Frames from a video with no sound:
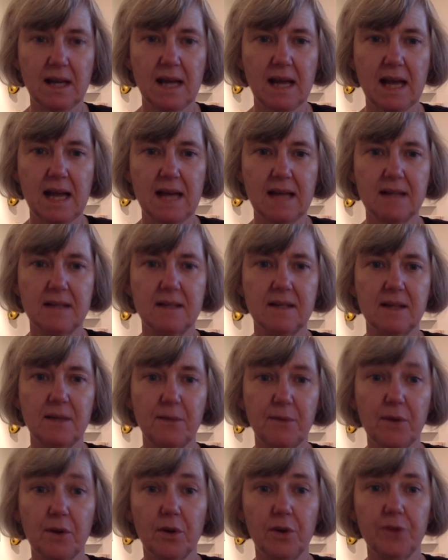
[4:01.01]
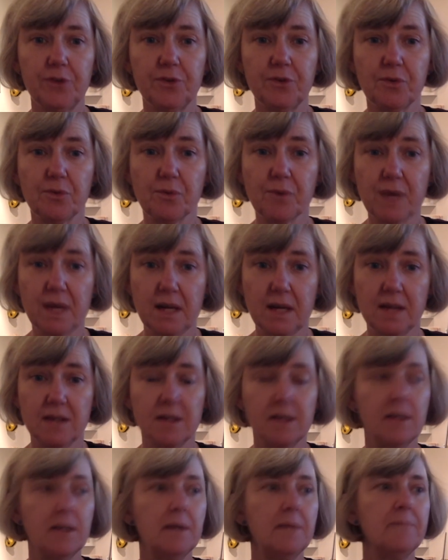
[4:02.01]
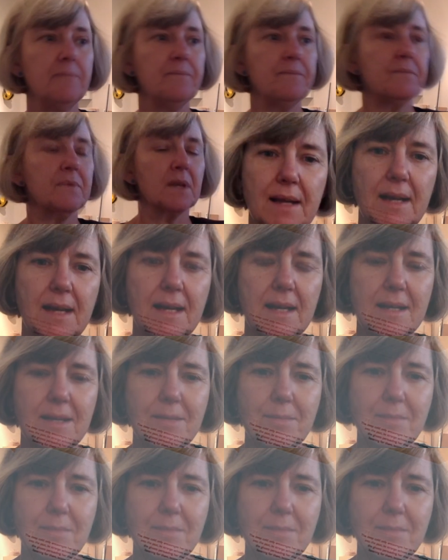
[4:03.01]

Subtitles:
and difficult to read. In the